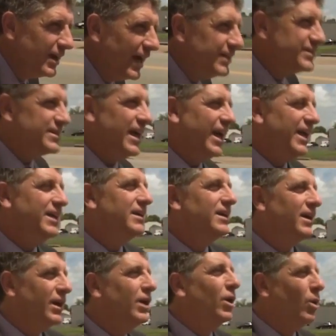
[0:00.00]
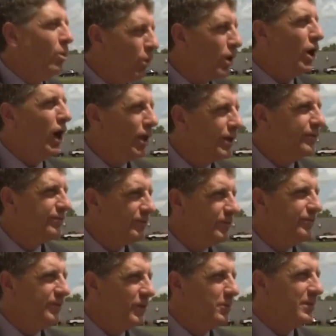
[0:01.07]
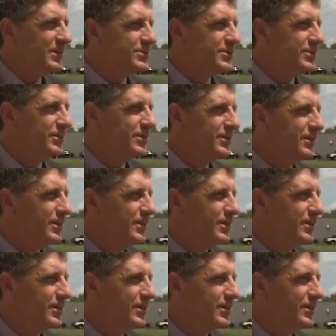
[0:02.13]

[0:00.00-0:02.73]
and say, we're calling for a filibuster